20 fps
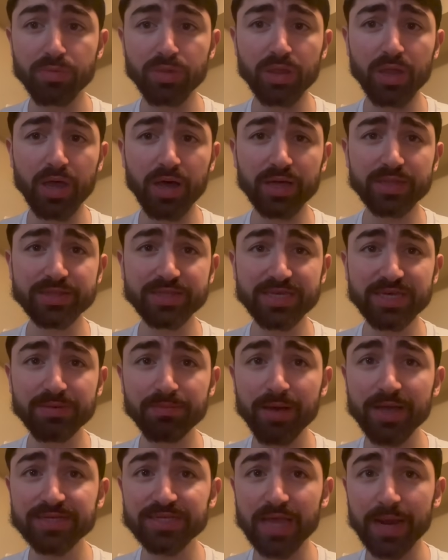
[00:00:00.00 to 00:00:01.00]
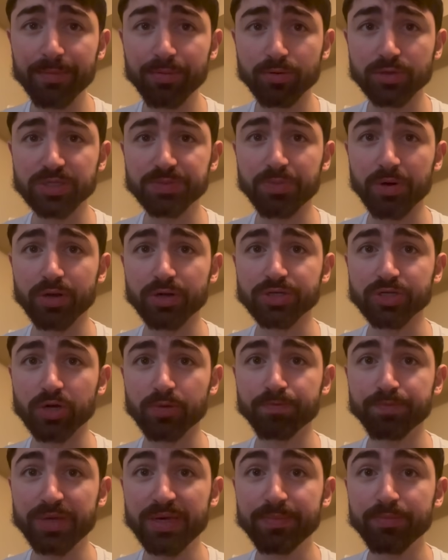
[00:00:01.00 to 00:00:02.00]
Uh, lean mass hyperresponders are
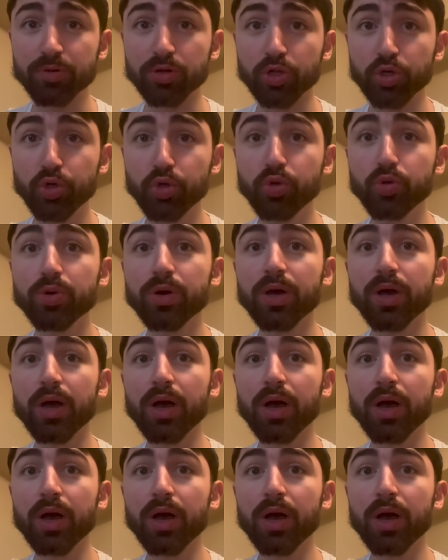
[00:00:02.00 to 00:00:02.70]
people who,